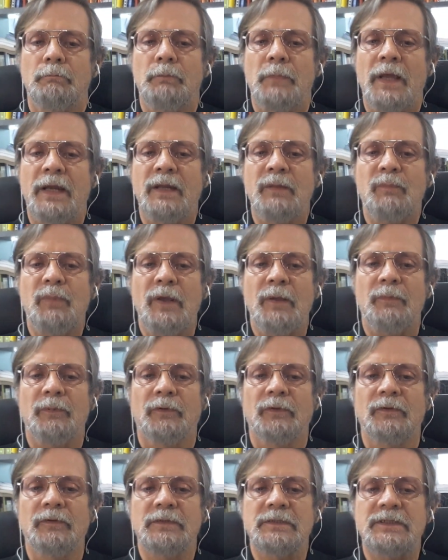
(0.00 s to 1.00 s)
Many
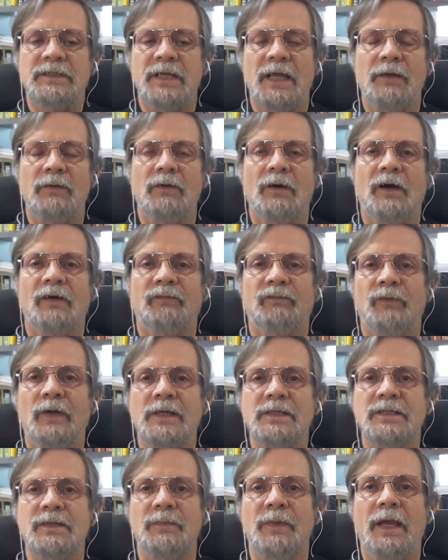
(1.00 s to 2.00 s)
people send off
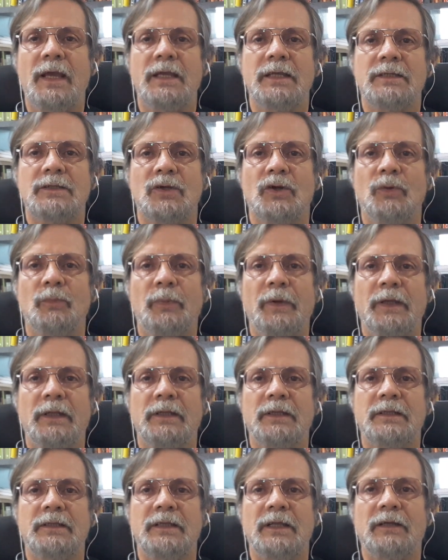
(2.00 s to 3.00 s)
resumes hoping
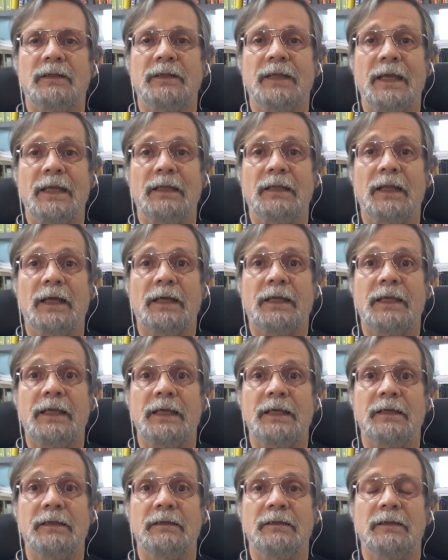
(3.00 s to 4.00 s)
that they'll get
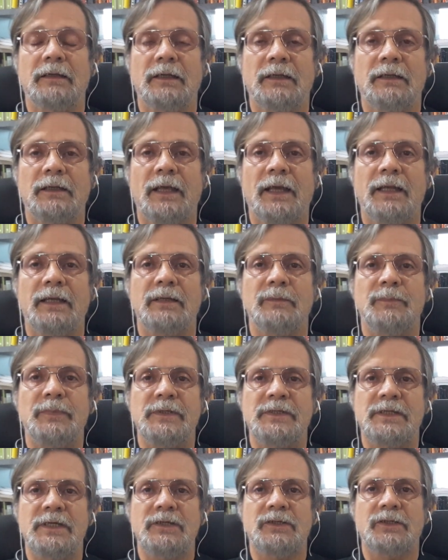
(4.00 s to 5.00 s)
lucky and land a
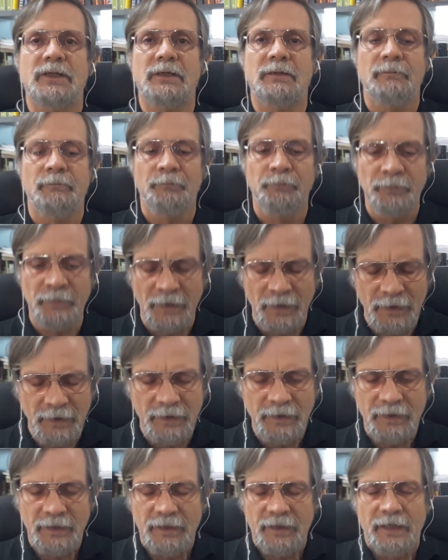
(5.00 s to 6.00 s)
position.
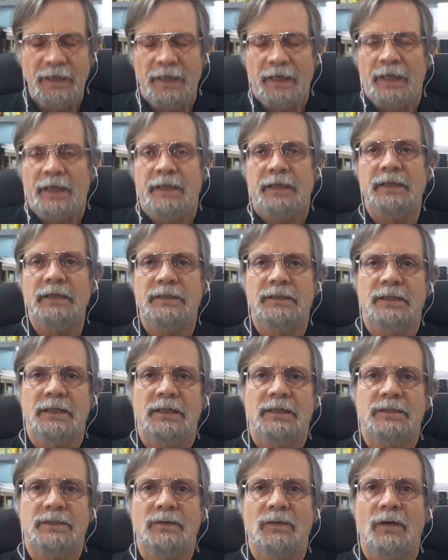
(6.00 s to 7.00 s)
And
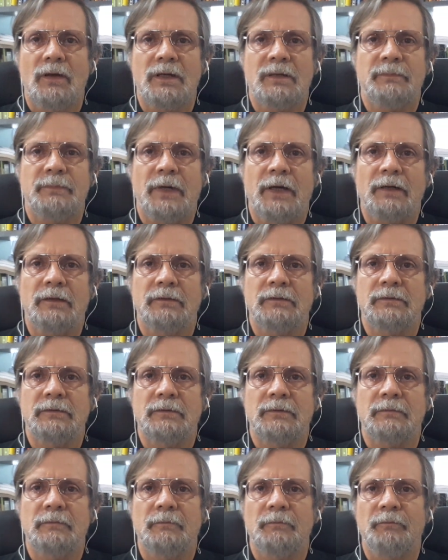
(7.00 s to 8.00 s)
it's not about
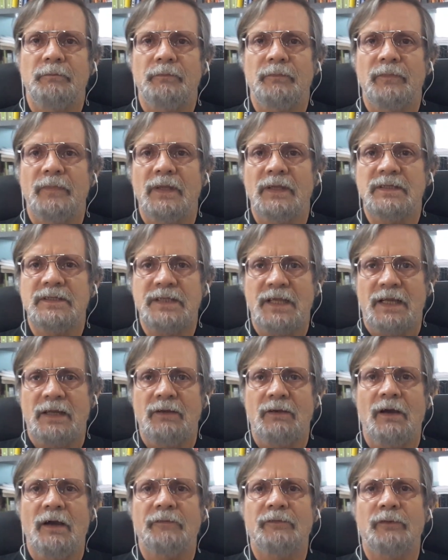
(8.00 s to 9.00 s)

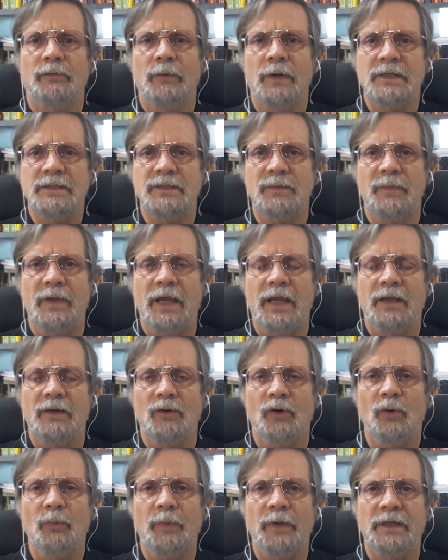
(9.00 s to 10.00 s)
sending off a resume
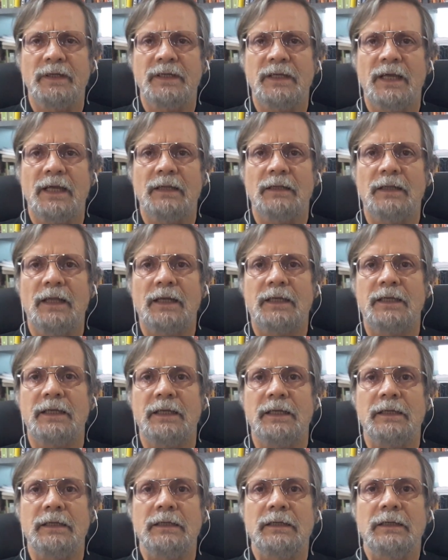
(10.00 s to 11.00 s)
and hoping to get
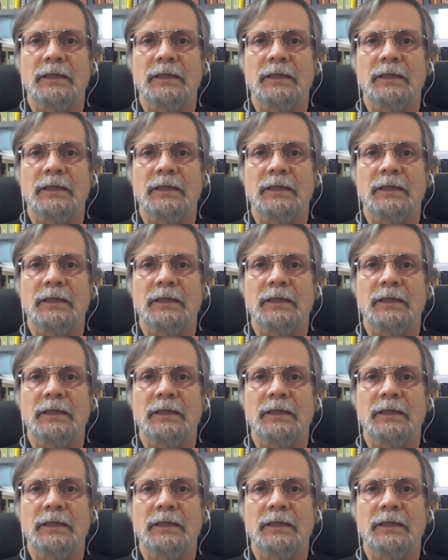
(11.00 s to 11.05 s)
lucky,